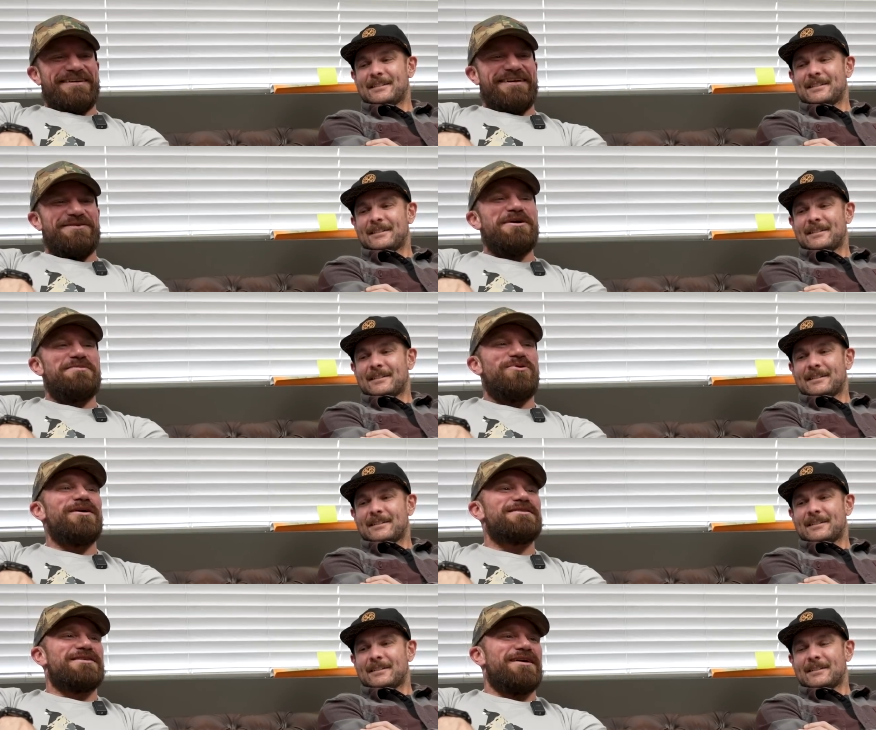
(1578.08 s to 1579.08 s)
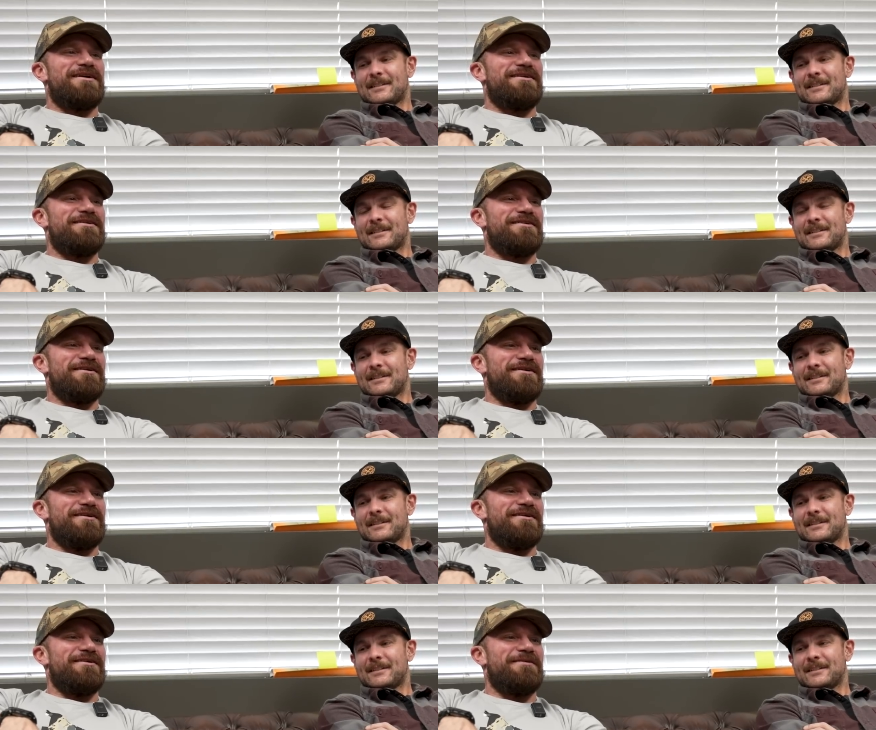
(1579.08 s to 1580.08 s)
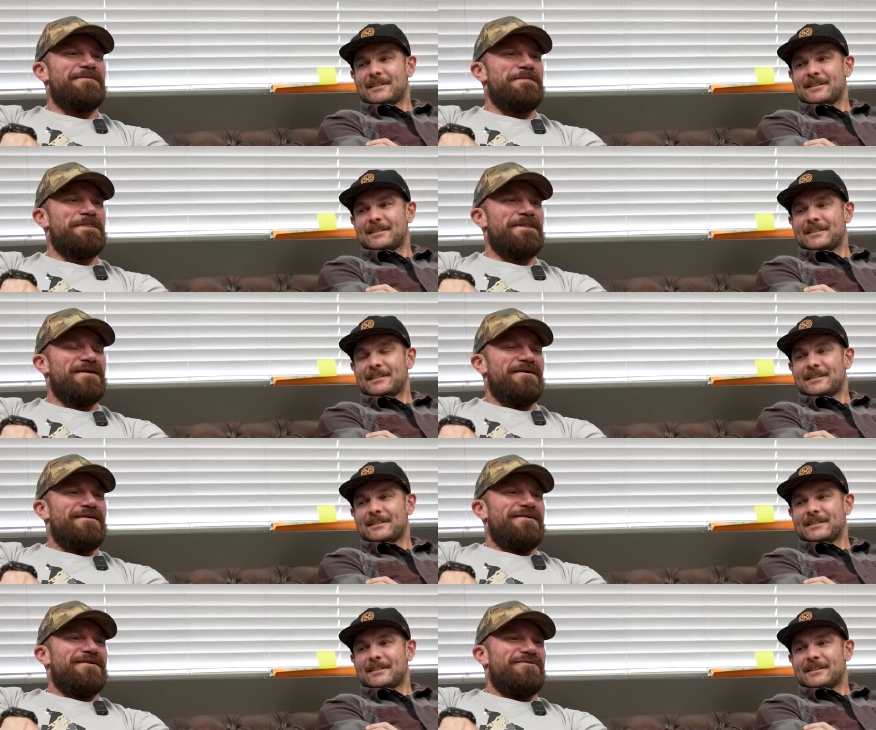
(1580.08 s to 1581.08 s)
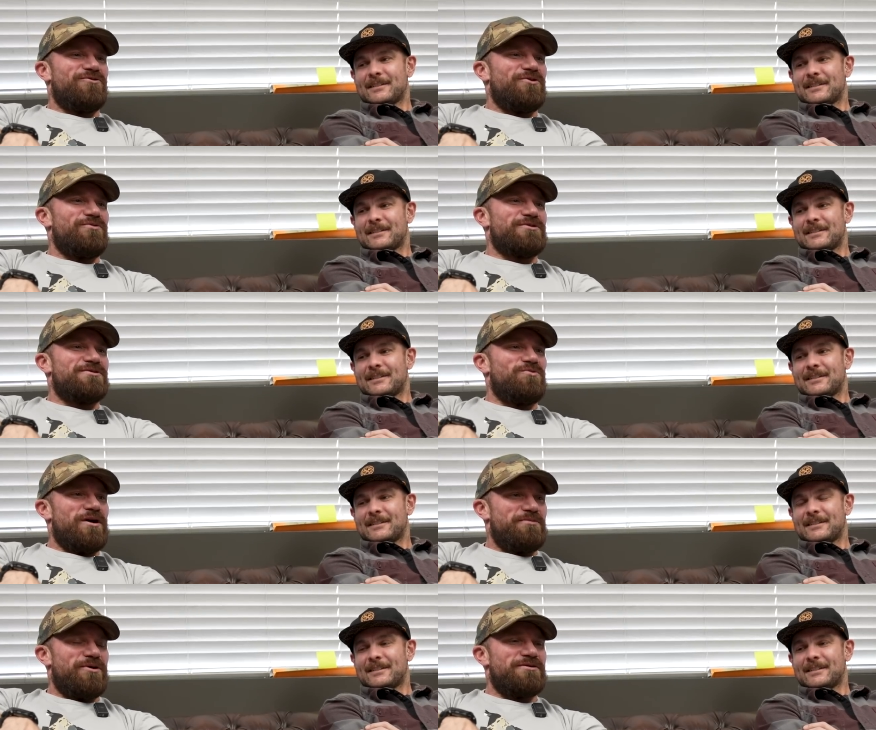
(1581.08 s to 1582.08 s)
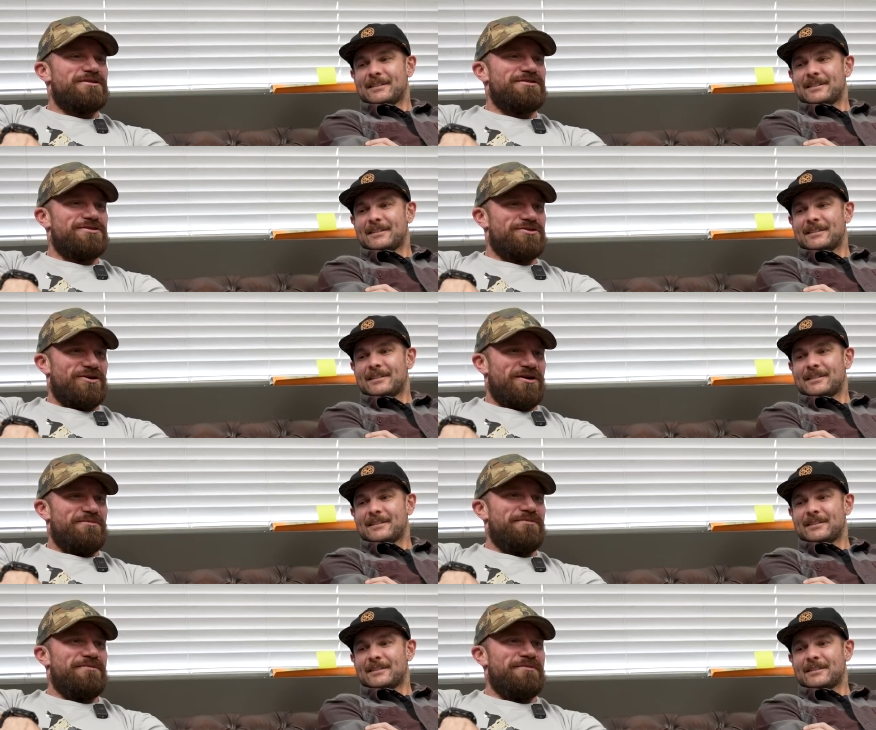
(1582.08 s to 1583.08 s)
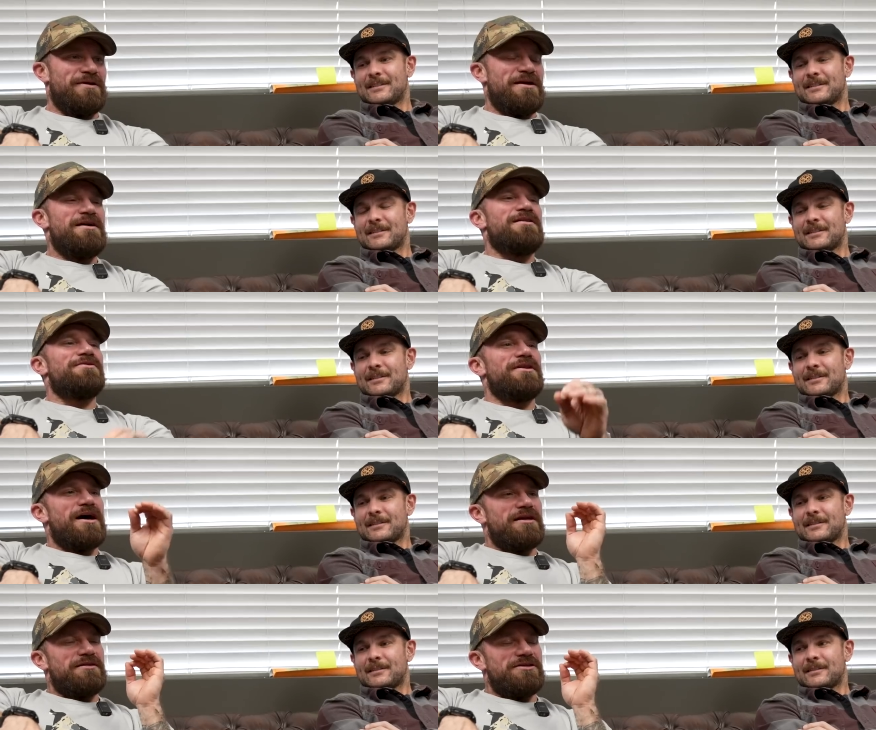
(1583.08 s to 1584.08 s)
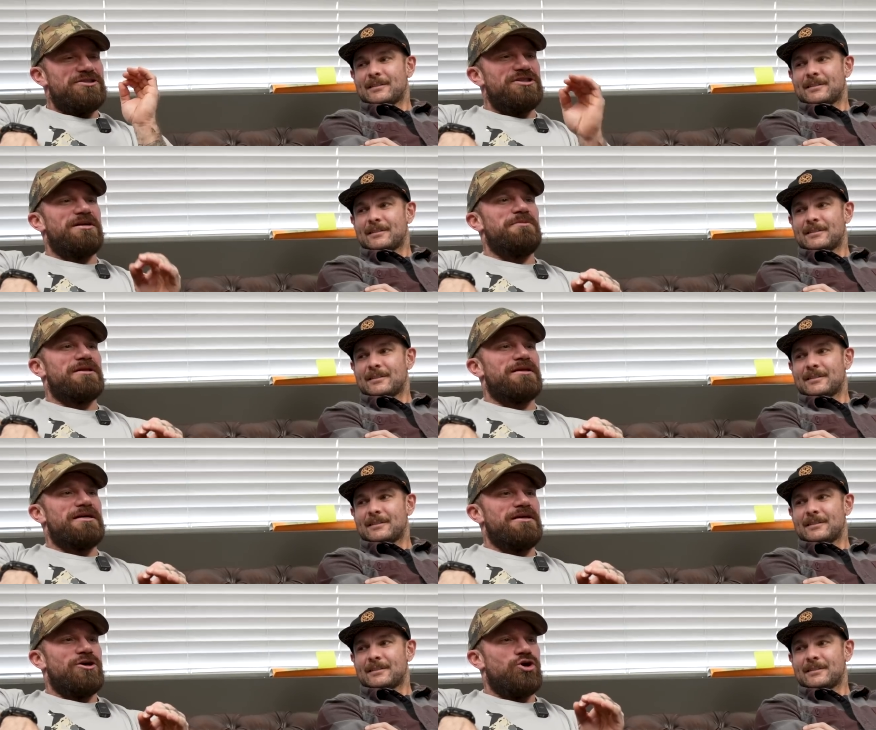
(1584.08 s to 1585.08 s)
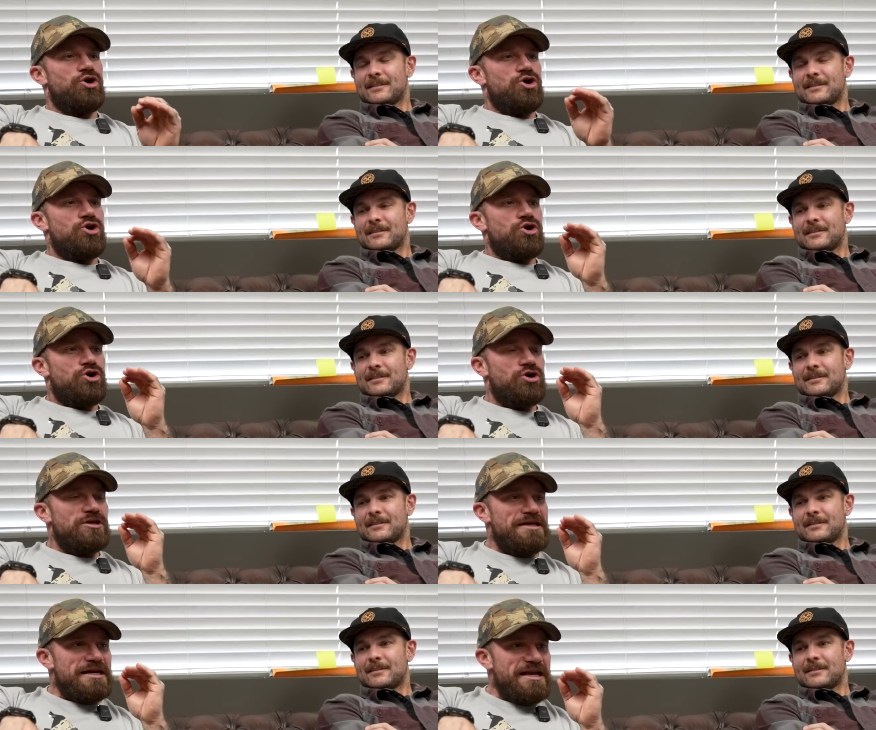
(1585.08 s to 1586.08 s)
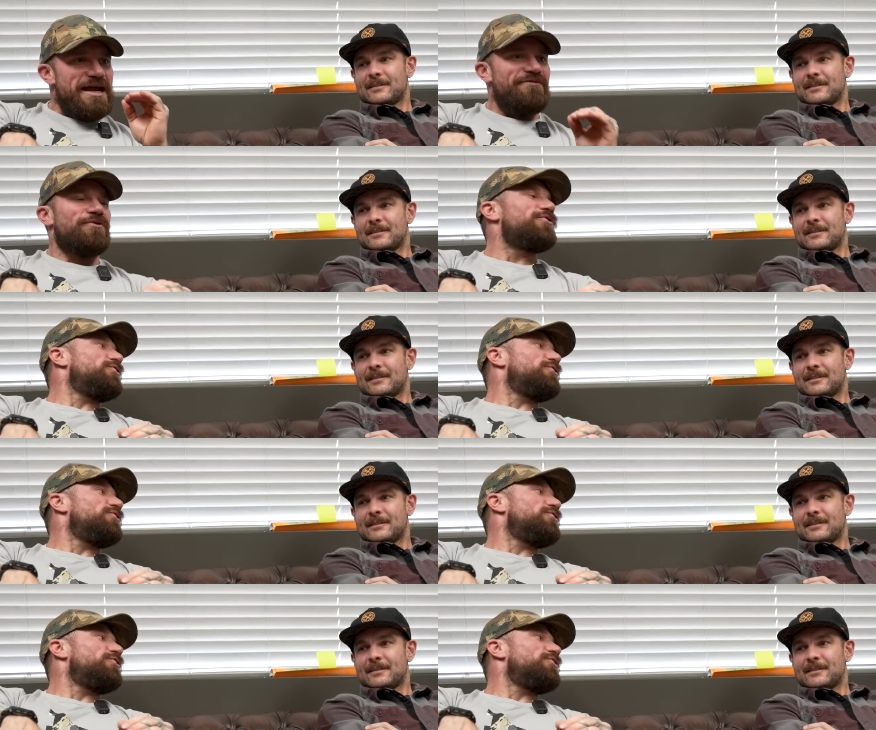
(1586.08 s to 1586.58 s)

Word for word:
Speaker 1: And I'd probably say, uh, if there was one person's job that I legitimately could never